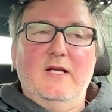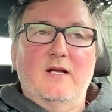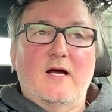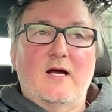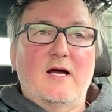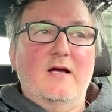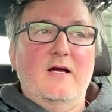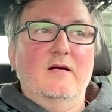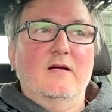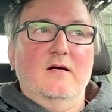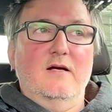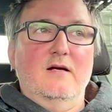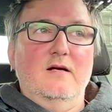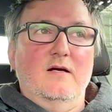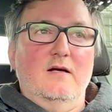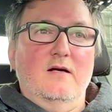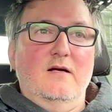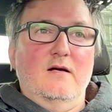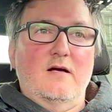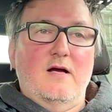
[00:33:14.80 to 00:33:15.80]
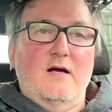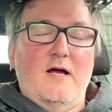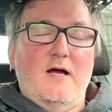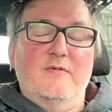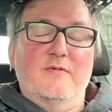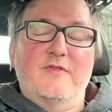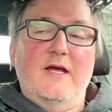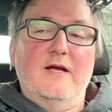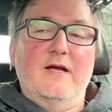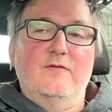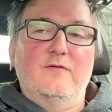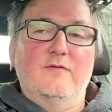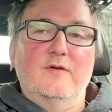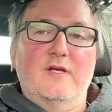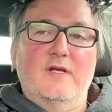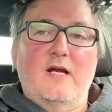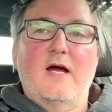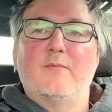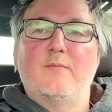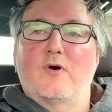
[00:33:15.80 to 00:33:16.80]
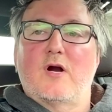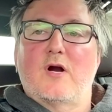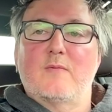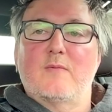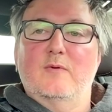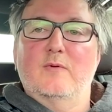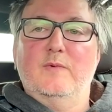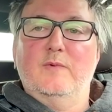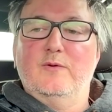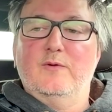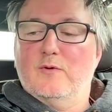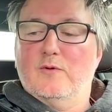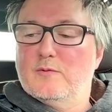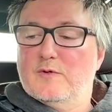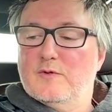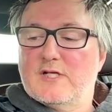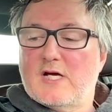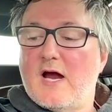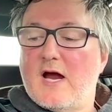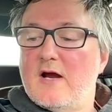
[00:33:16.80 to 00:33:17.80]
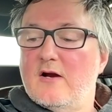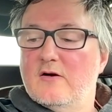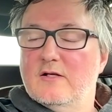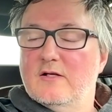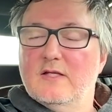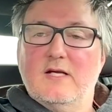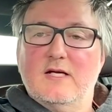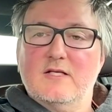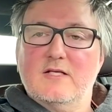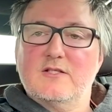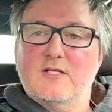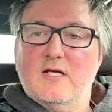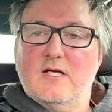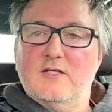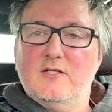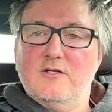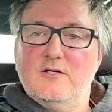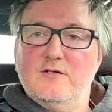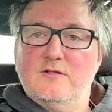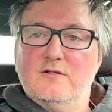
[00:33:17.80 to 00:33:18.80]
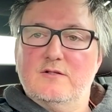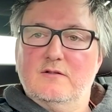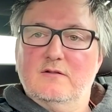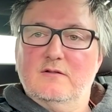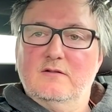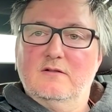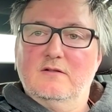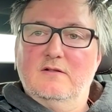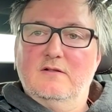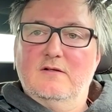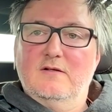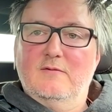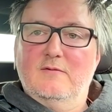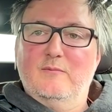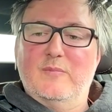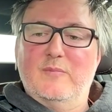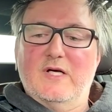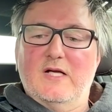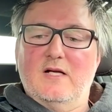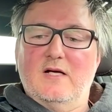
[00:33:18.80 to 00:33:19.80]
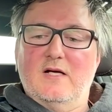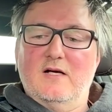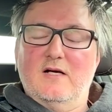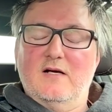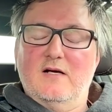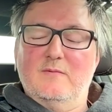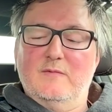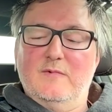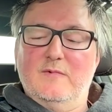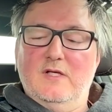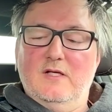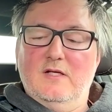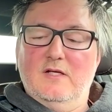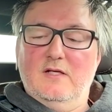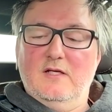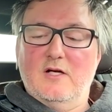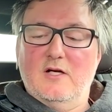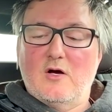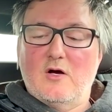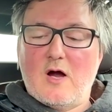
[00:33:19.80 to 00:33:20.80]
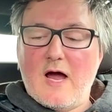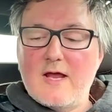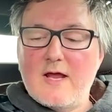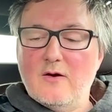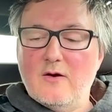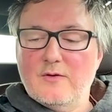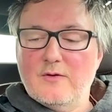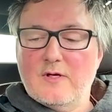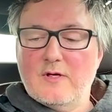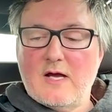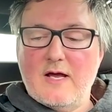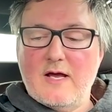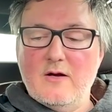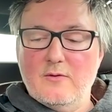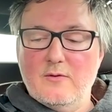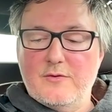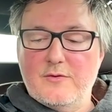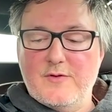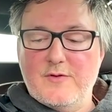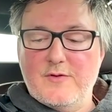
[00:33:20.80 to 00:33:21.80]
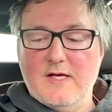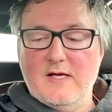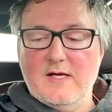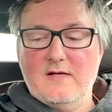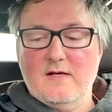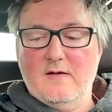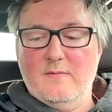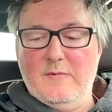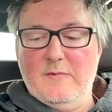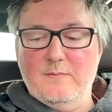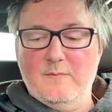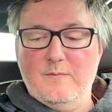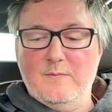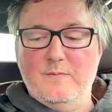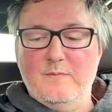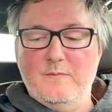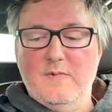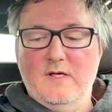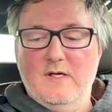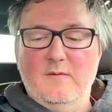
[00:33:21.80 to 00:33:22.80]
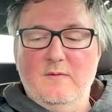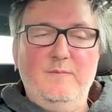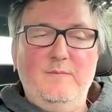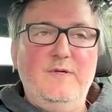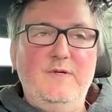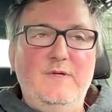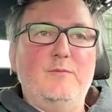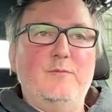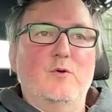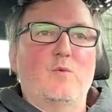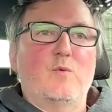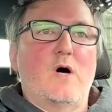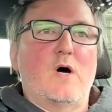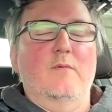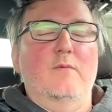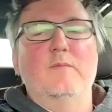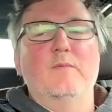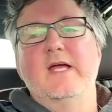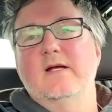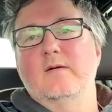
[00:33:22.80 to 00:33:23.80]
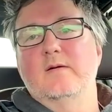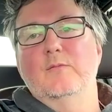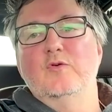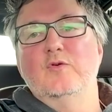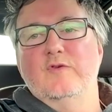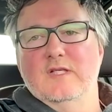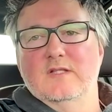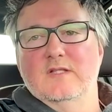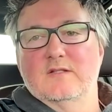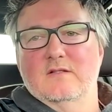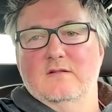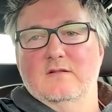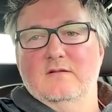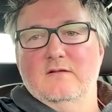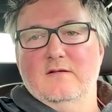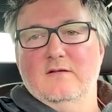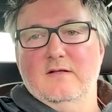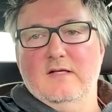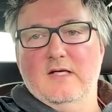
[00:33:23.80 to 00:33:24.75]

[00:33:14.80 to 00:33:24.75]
I mean, I'm thankful that I probably will retire in the next 10 years, but I don't think. I mean, people want to make movies.